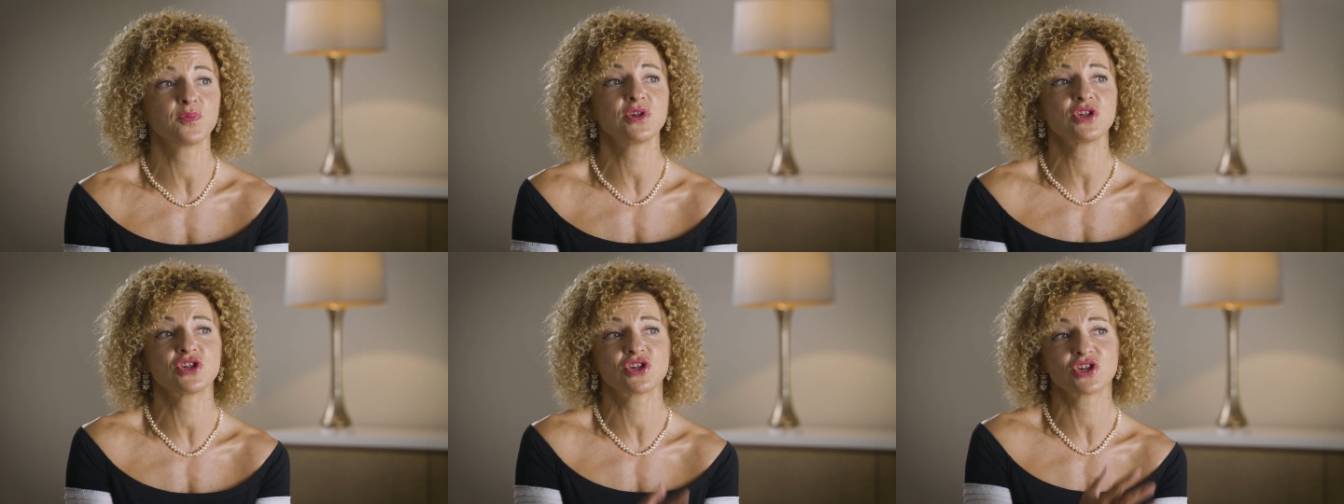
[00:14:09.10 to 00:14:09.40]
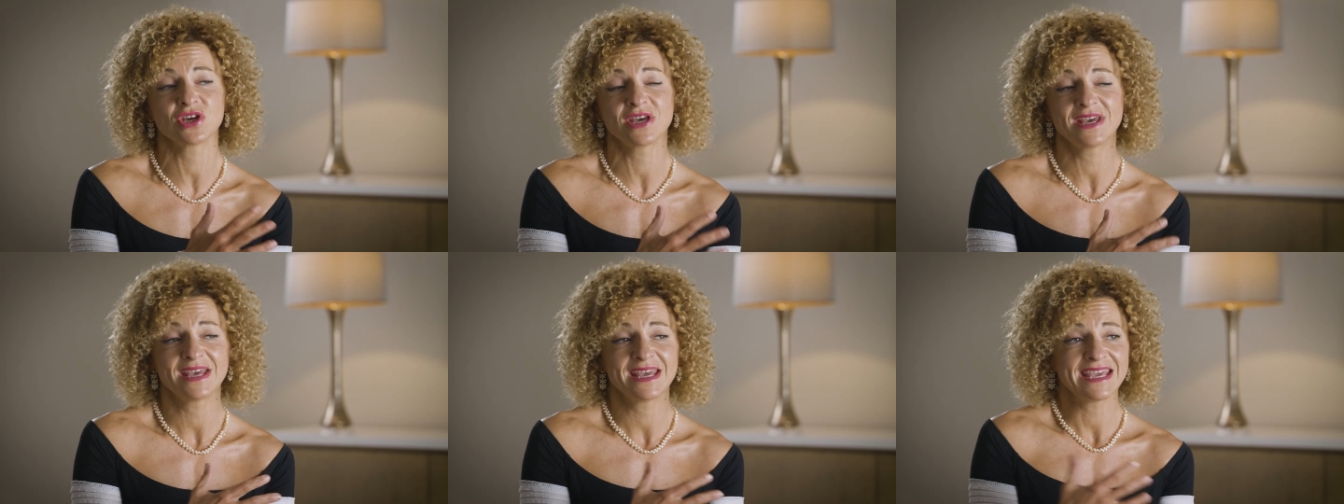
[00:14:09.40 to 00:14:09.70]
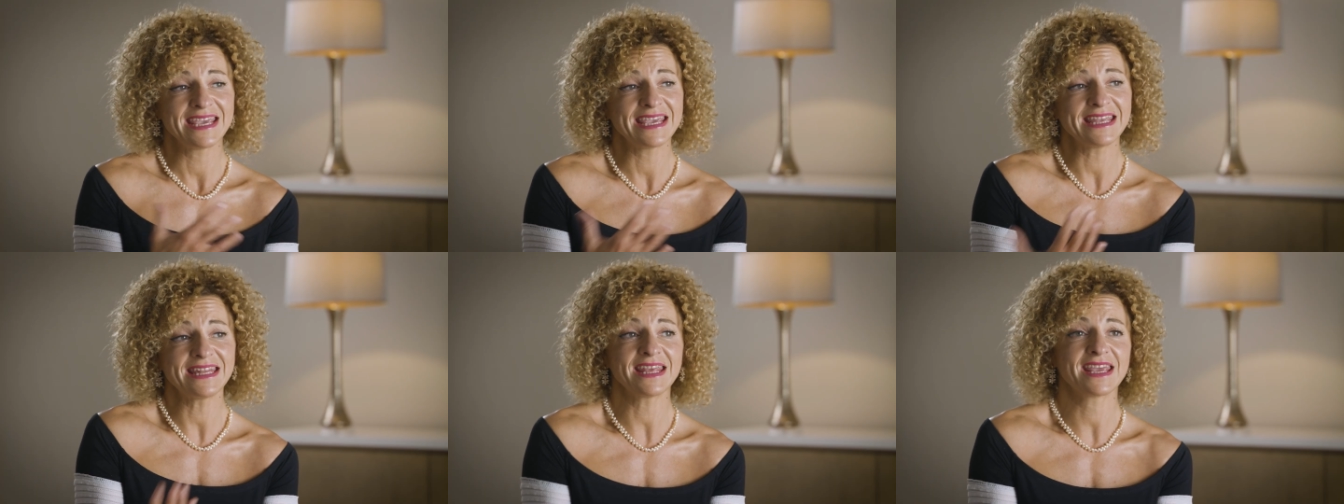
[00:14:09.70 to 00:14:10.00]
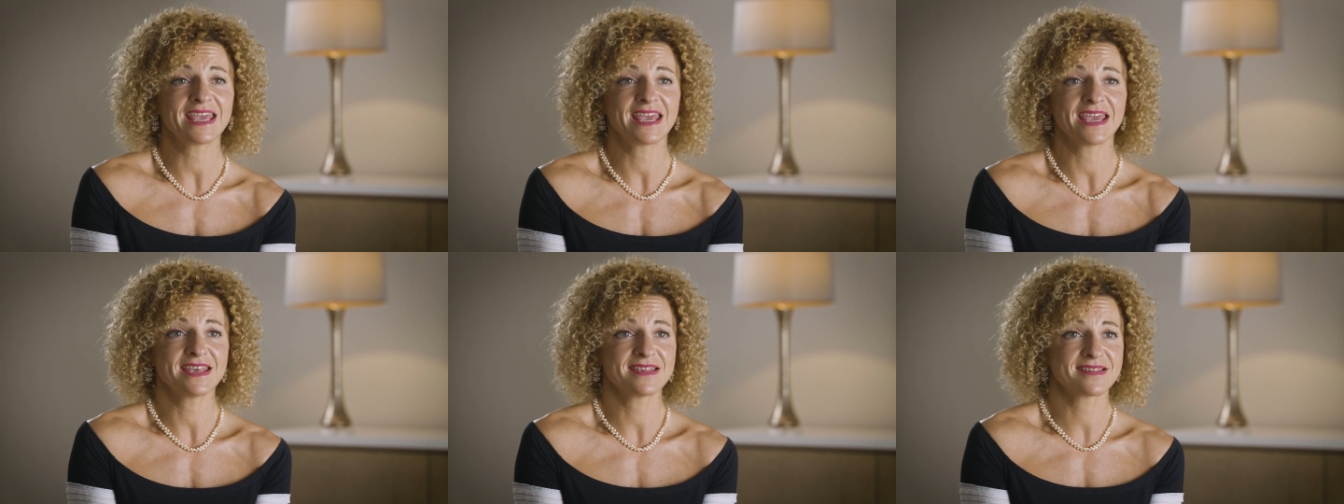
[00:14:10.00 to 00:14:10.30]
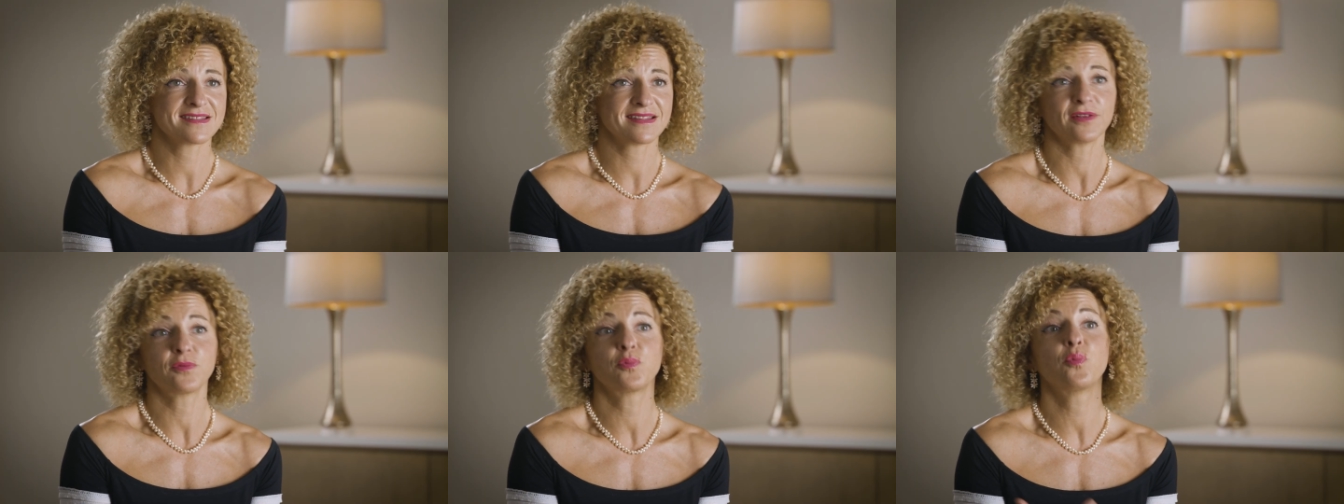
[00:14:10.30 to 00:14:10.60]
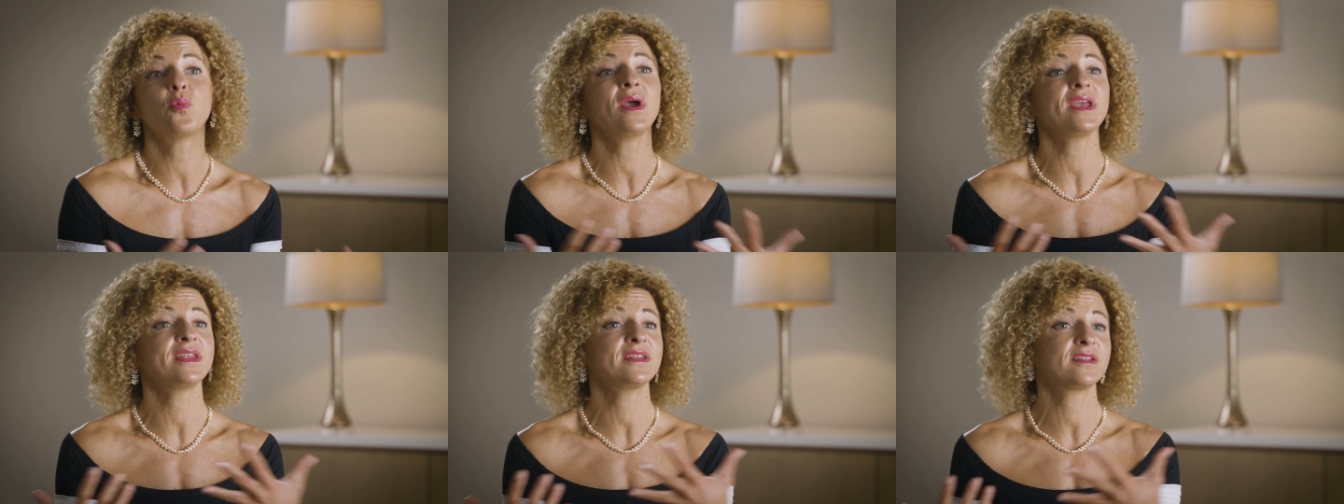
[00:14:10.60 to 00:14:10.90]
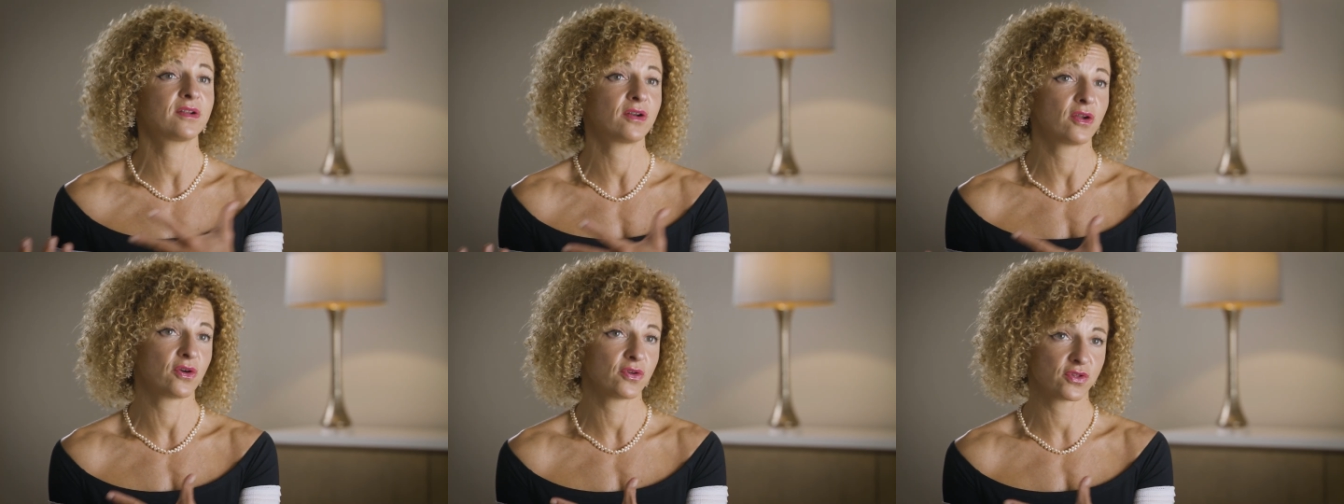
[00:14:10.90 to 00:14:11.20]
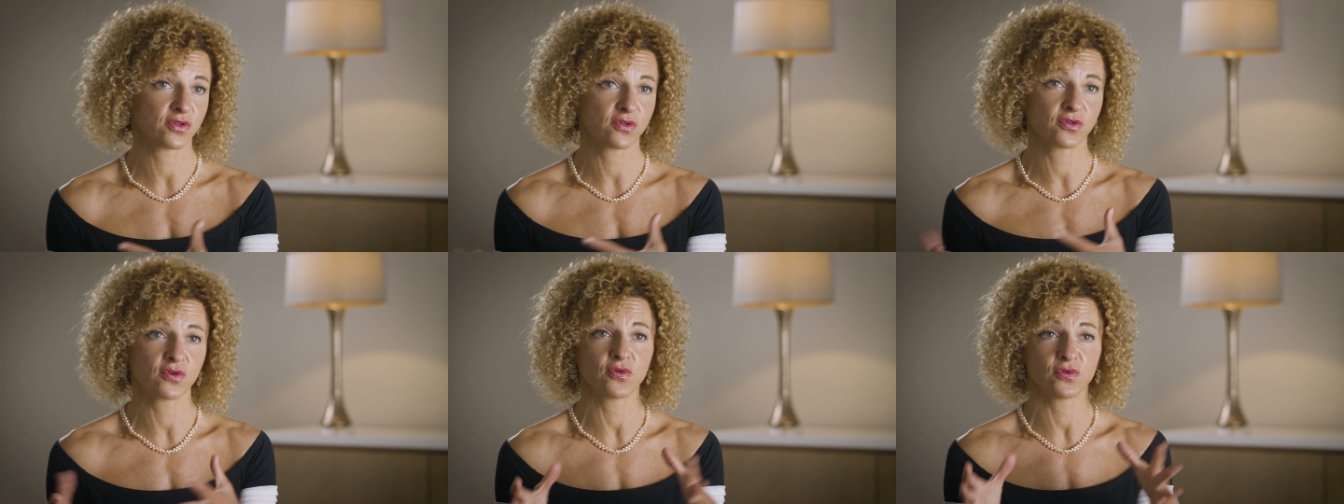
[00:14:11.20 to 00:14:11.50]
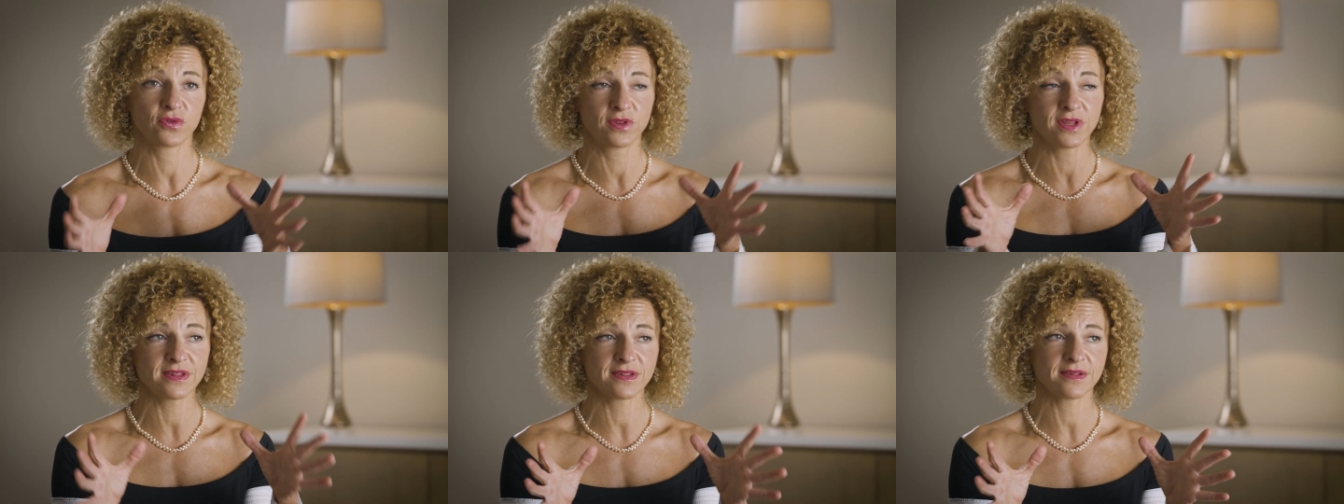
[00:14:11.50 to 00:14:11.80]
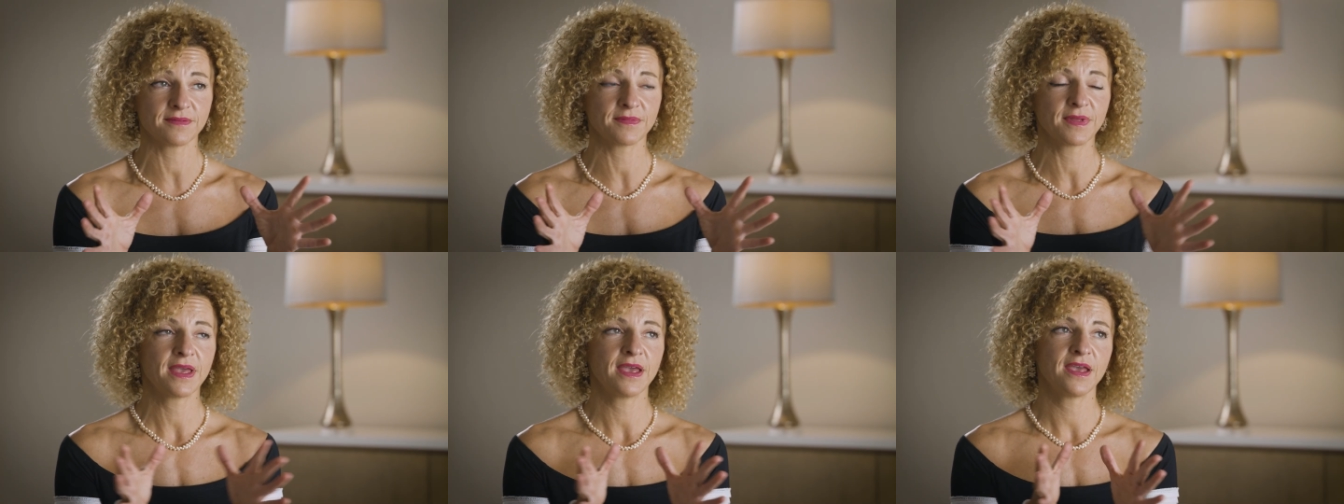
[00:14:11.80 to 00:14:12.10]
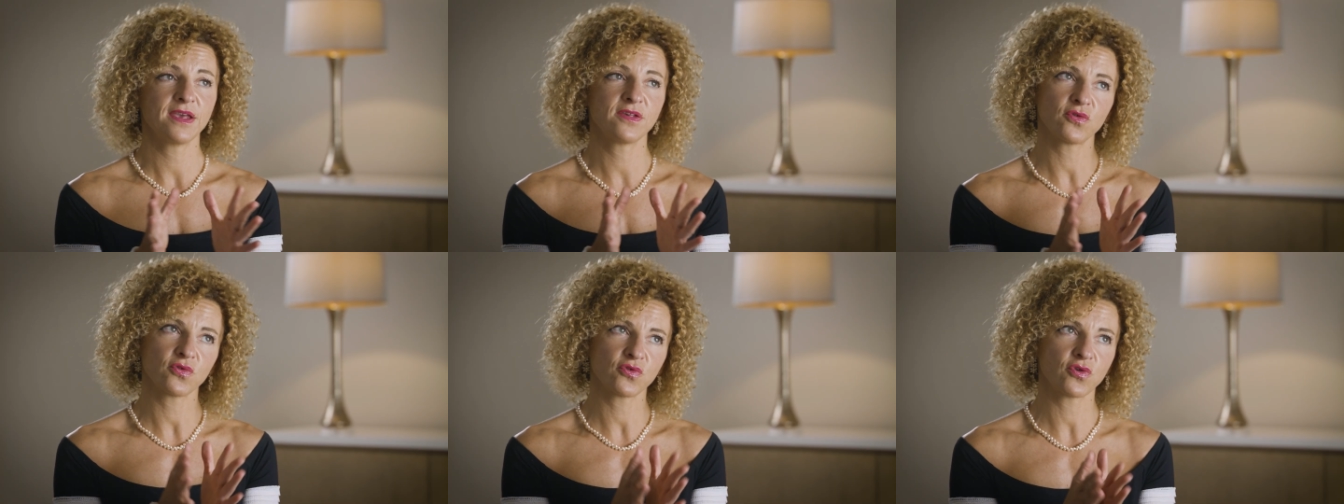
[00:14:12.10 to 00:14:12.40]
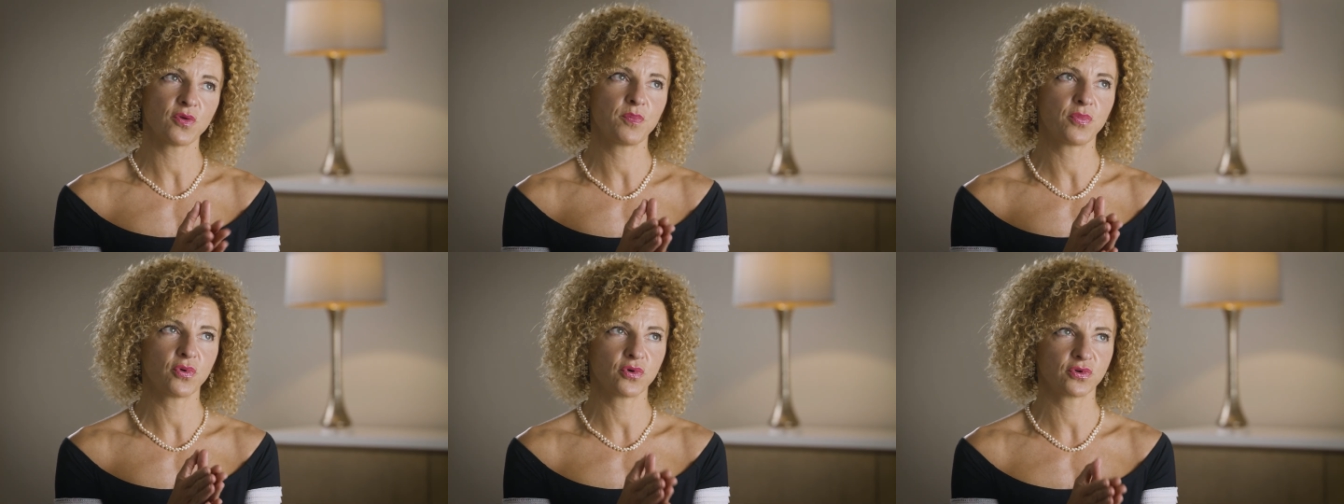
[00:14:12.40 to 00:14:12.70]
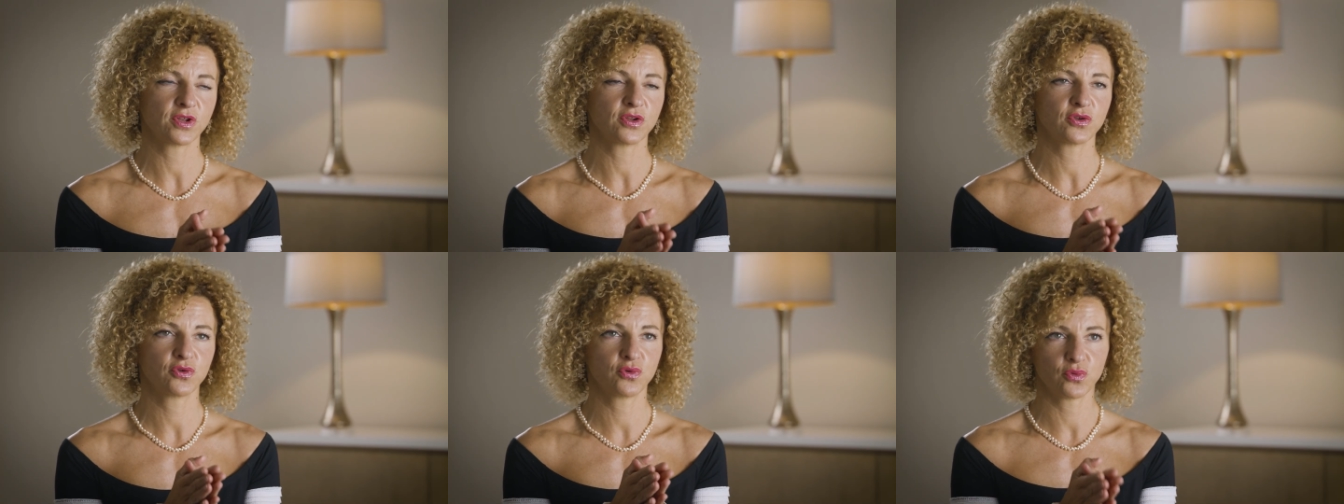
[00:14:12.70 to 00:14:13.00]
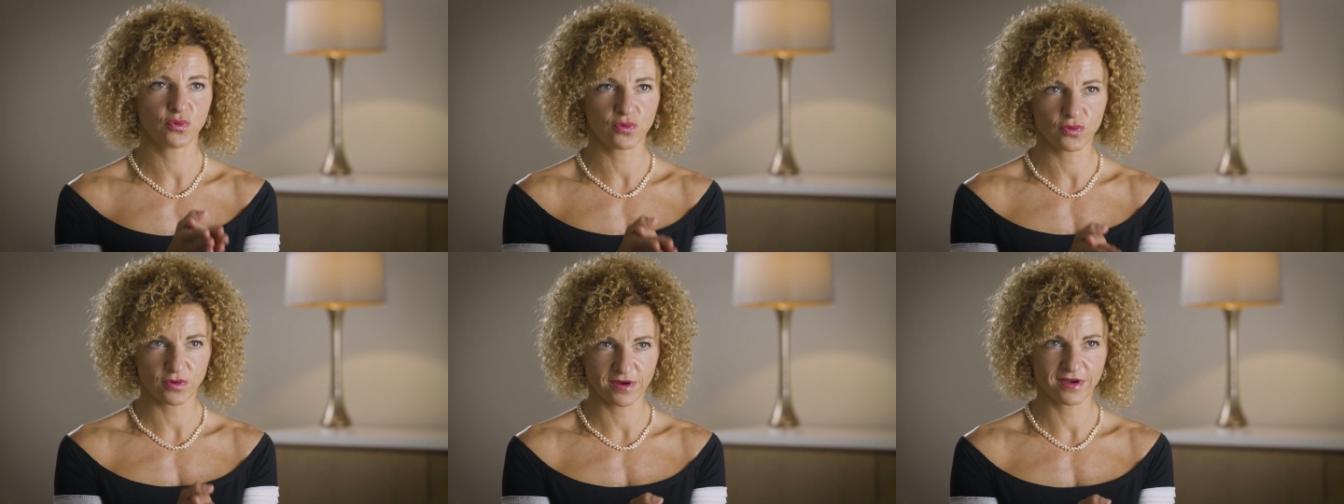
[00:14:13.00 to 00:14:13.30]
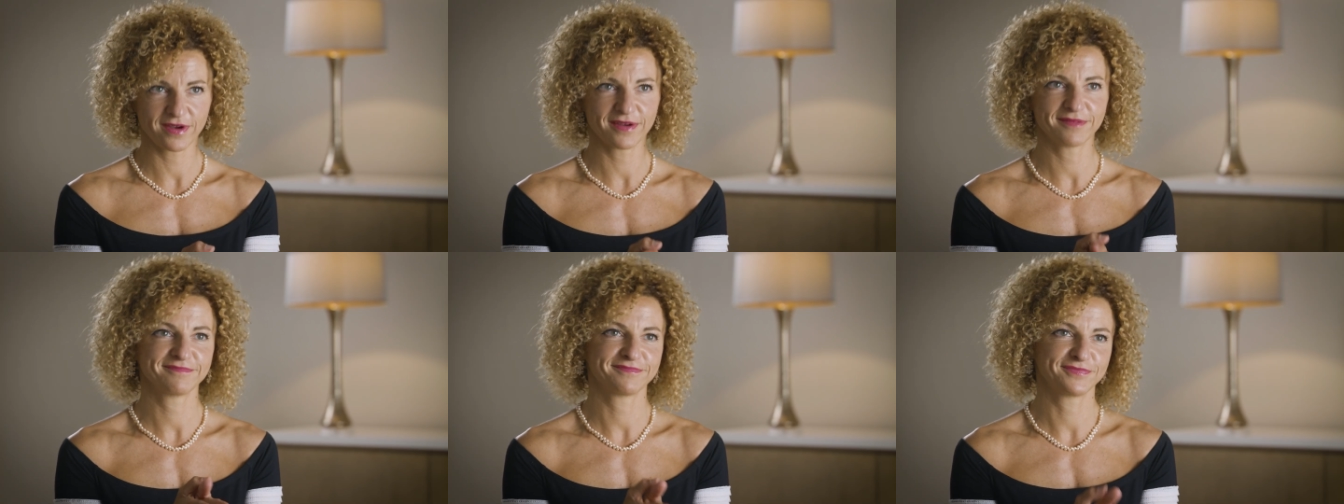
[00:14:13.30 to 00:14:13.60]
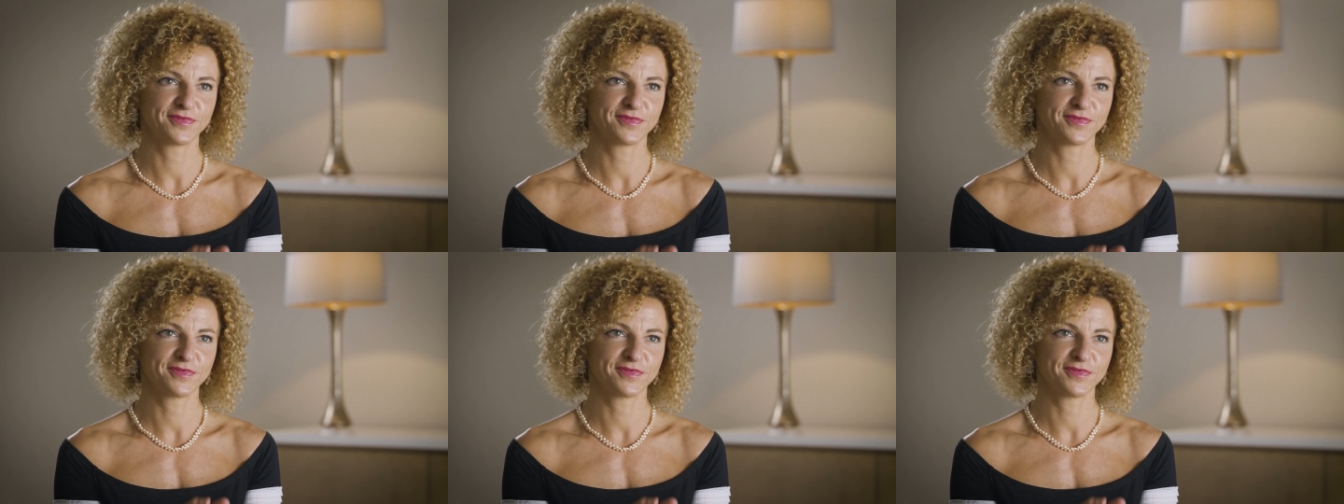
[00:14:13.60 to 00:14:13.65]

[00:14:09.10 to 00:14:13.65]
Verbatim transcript: which indicates that weight loss, so this is also important to um,